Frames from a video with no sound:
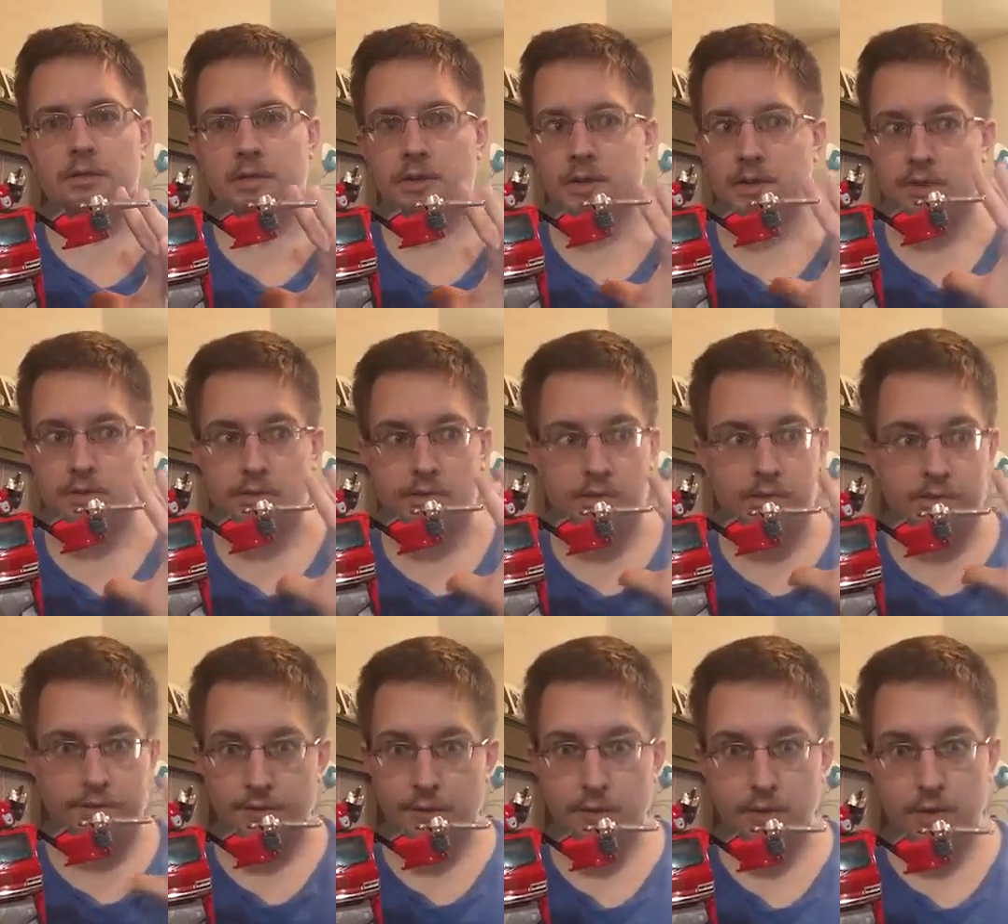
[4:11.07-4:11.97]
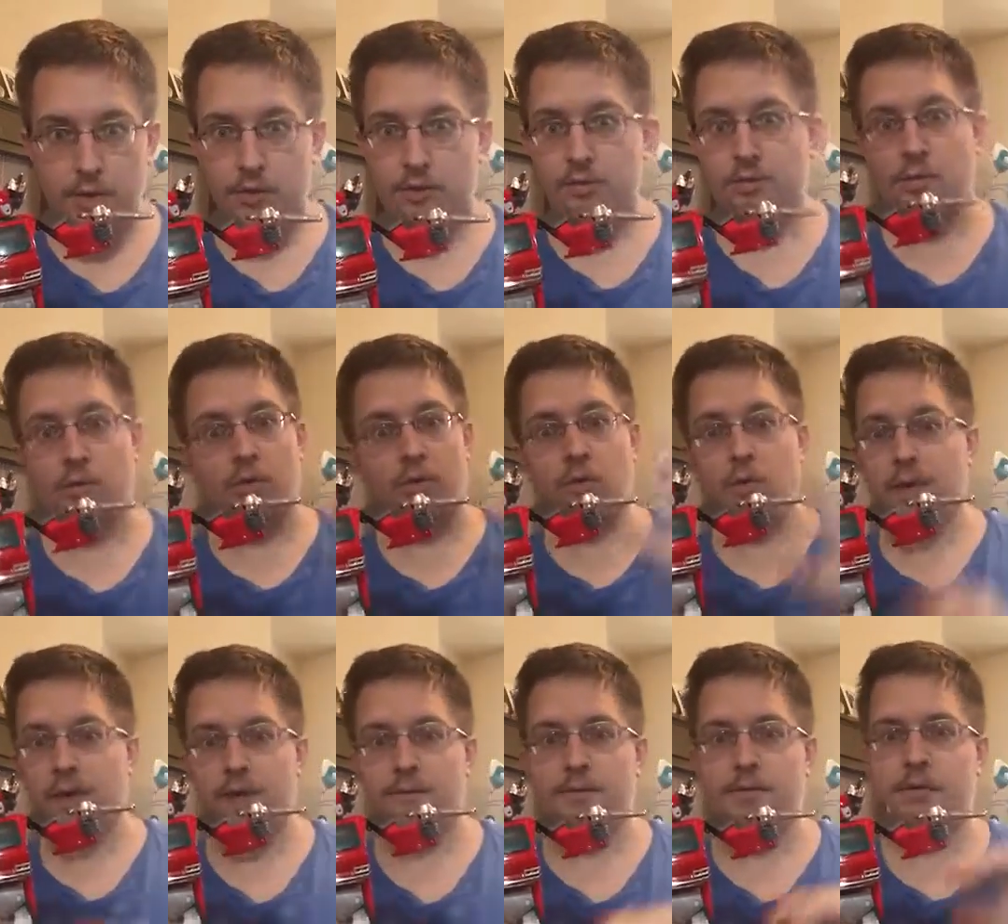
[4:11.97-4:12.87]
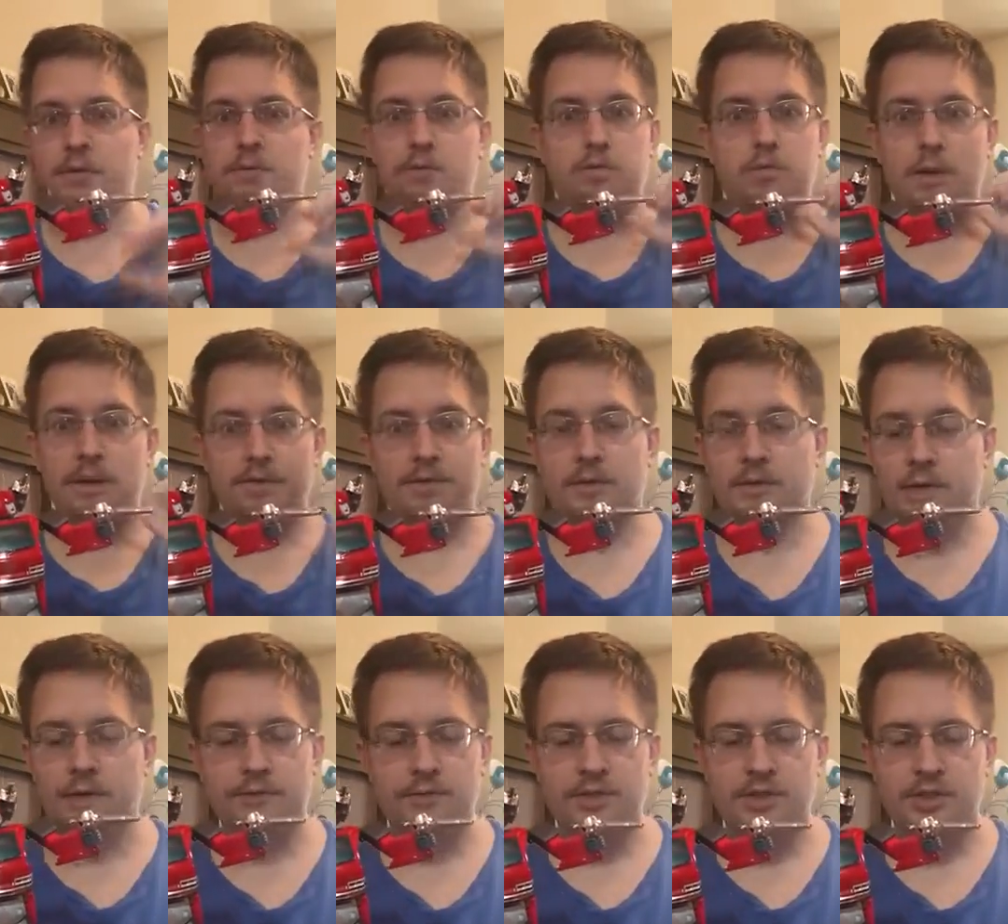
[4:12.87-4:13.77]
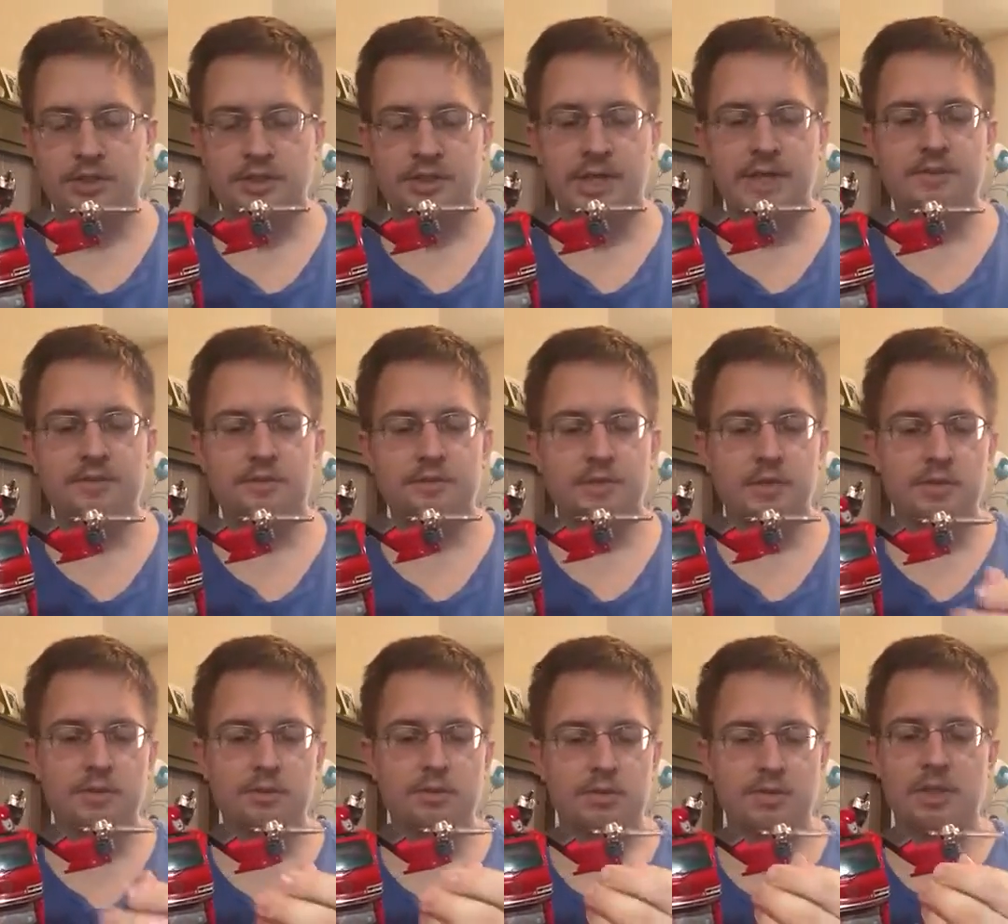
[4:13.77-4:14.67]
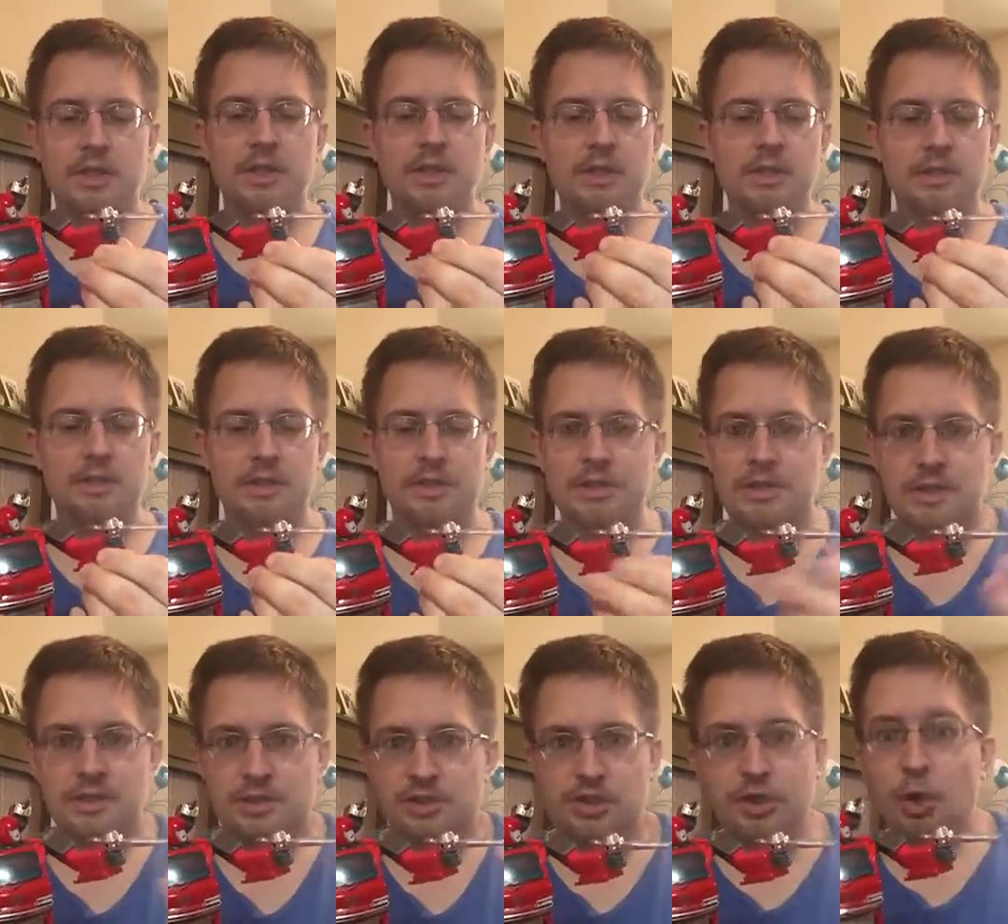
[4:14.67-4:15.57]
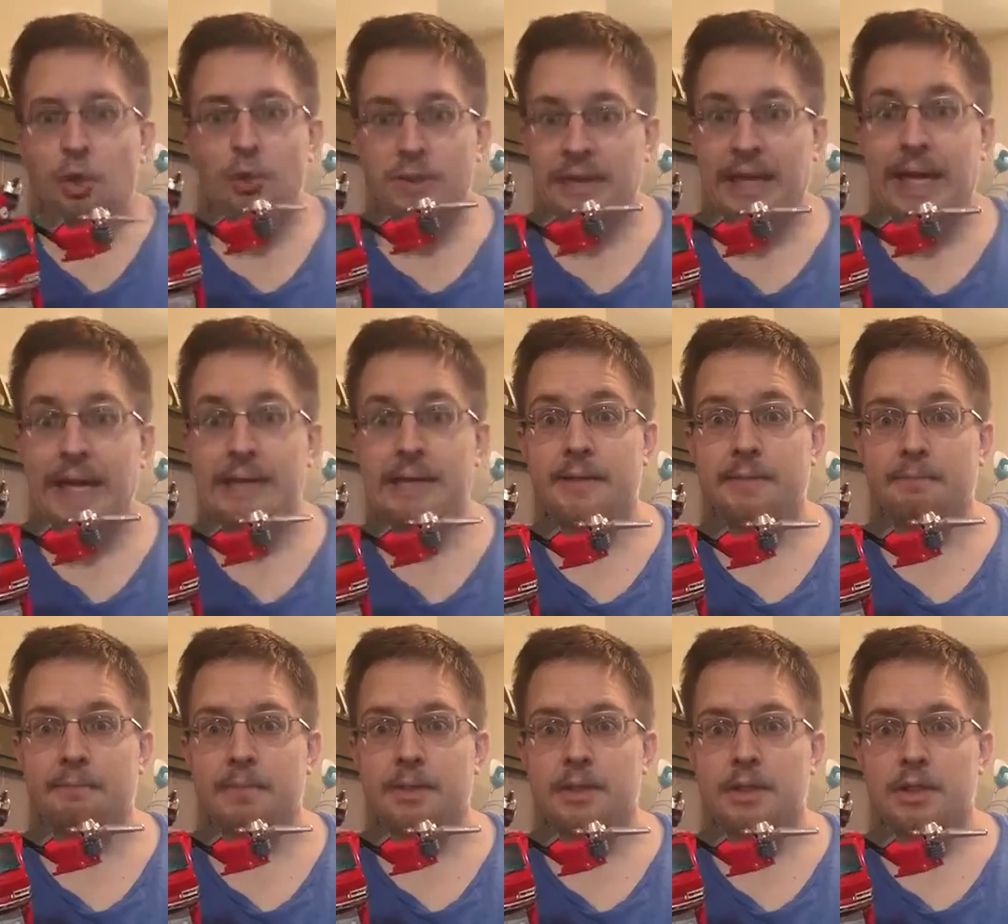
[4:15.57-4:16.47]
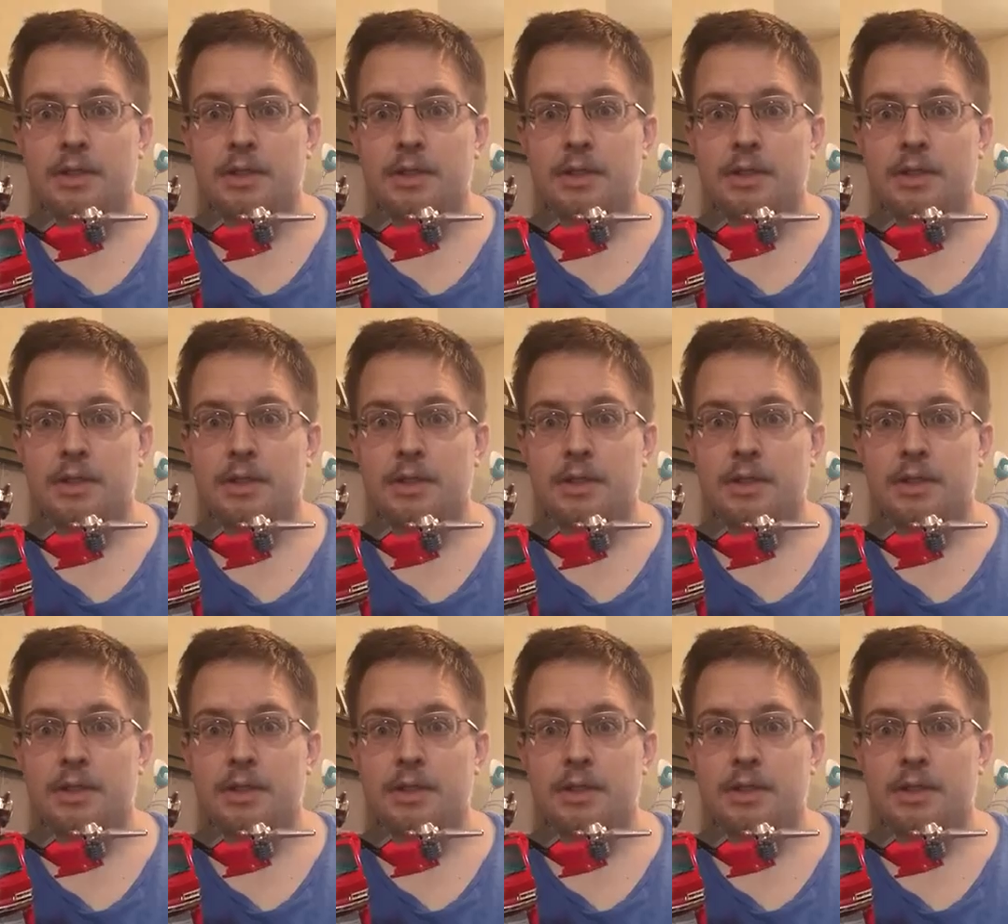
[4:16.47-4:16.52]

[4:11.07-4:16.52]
either in the photos or whatever coverage he gets that you see, don't get him.